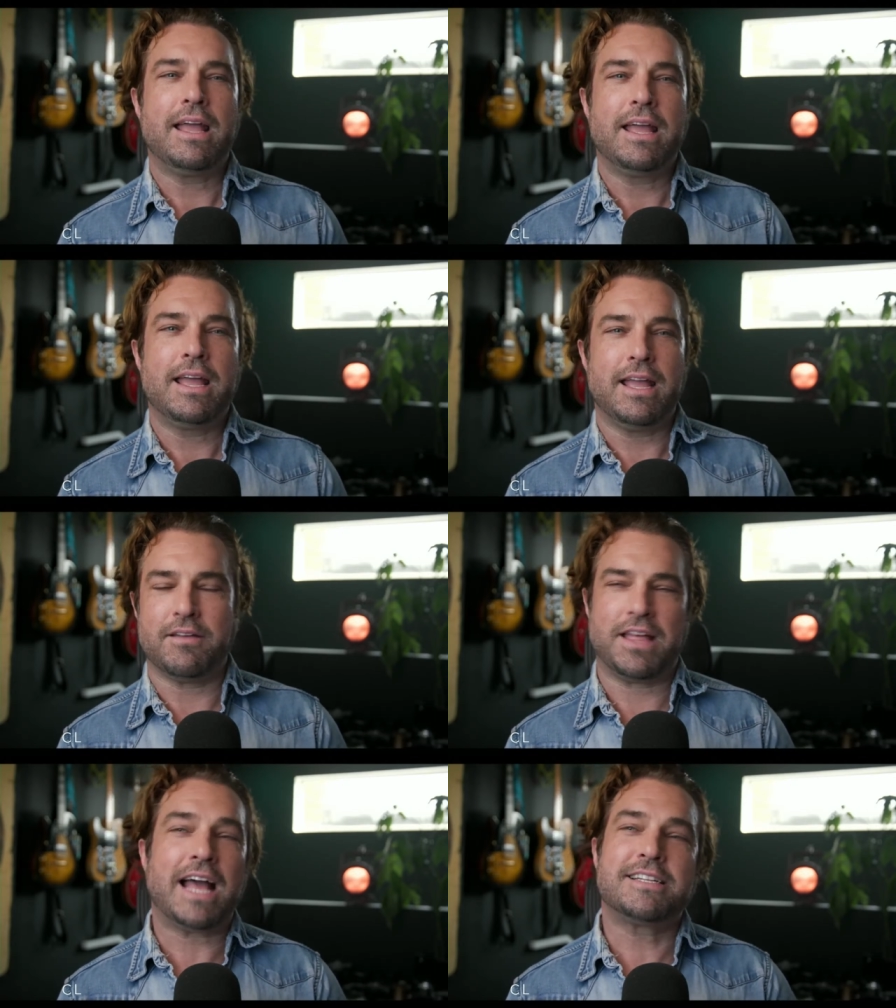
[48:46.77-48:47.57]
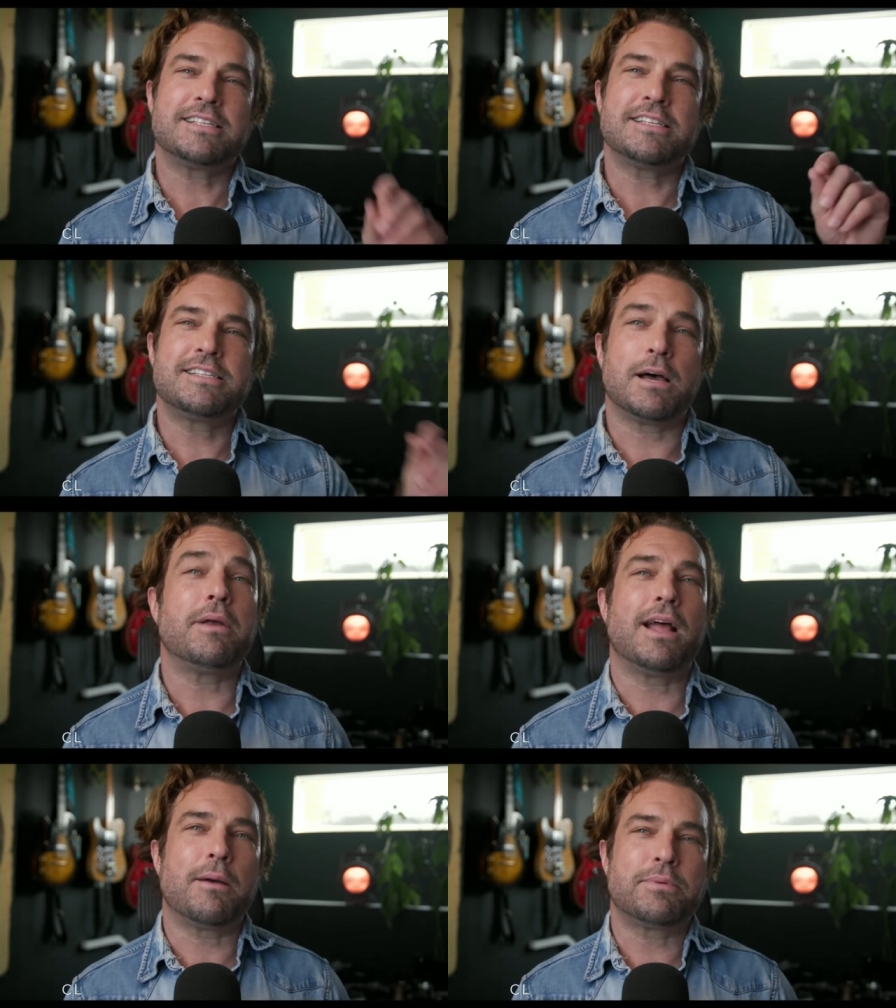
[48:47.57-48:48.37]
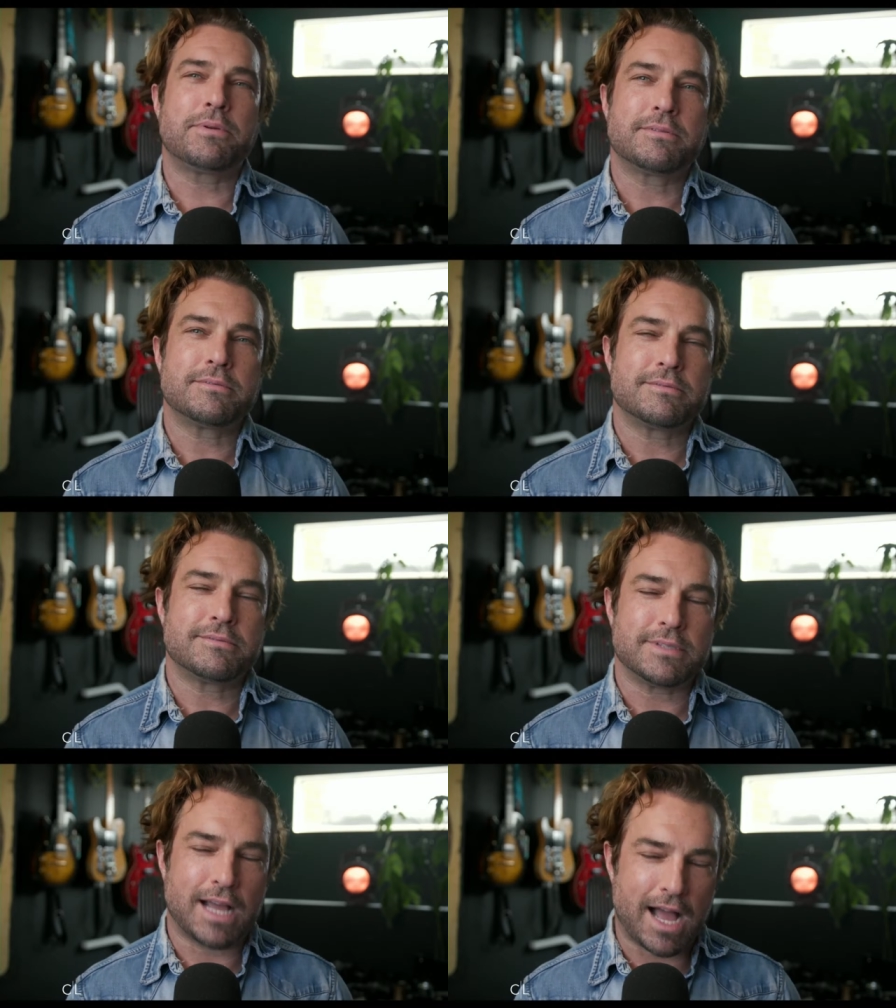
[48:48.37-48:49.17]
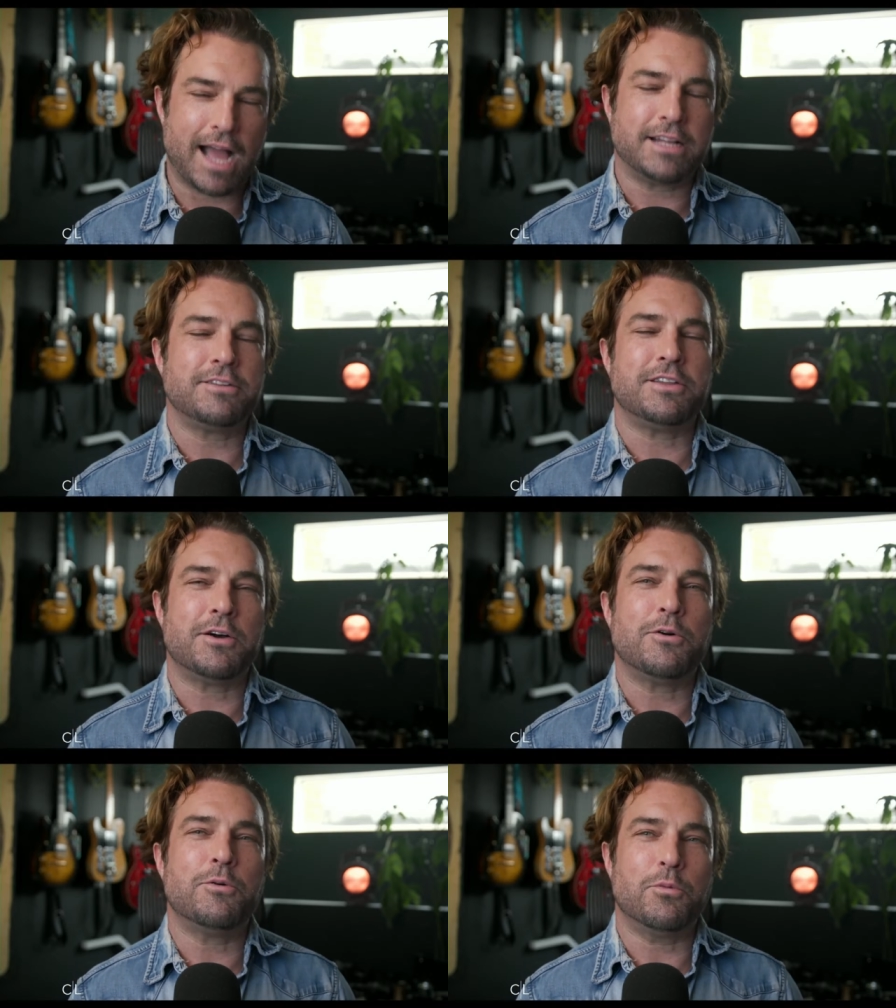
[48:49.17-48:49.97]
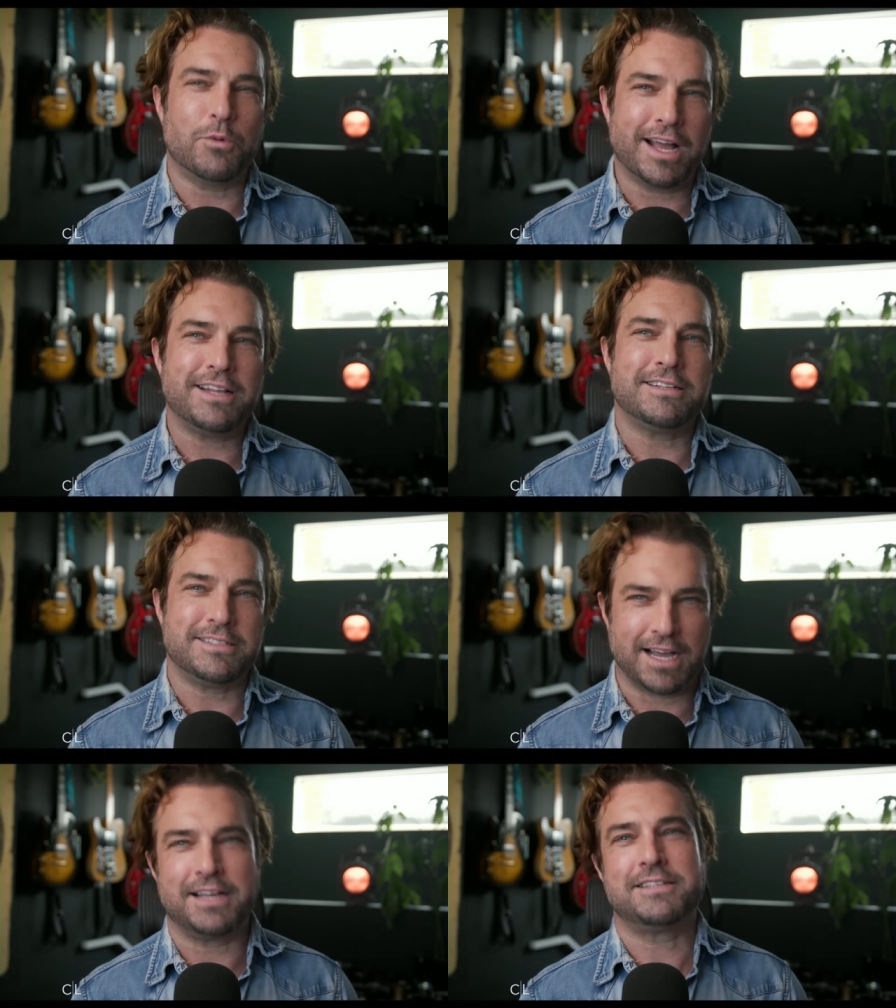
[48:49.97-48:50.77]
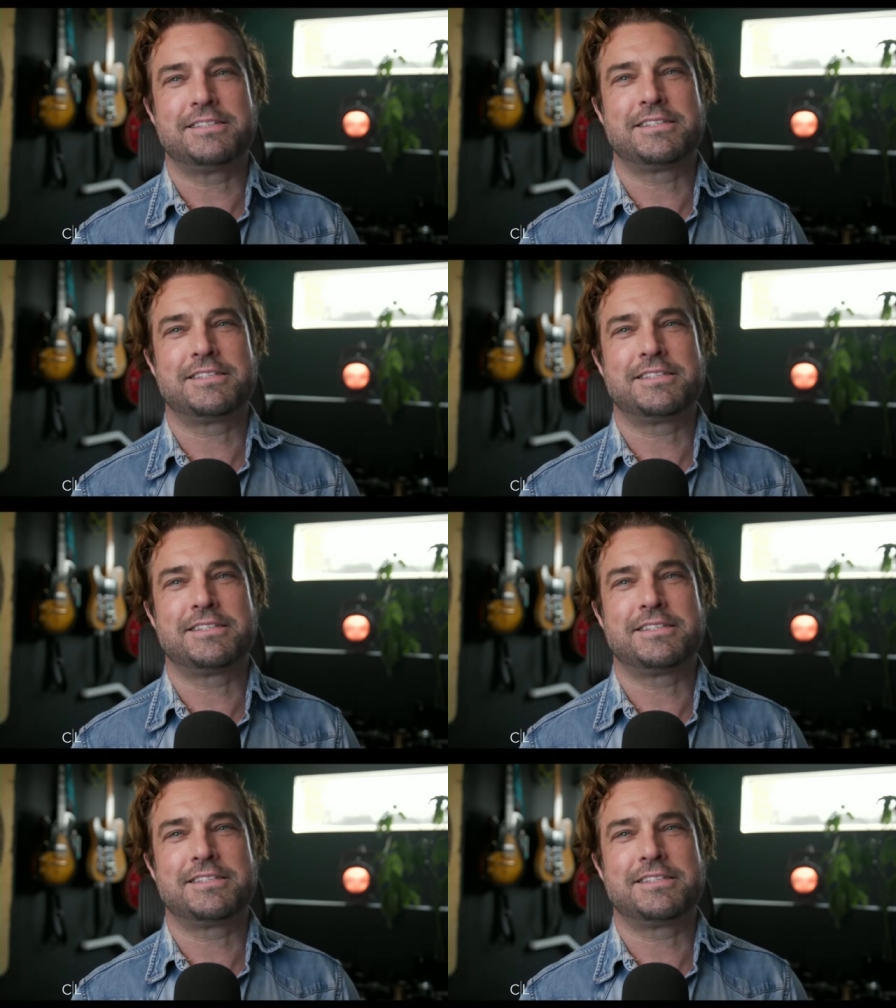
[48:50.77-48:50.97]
If that doesn't sum it up, I don't know what does.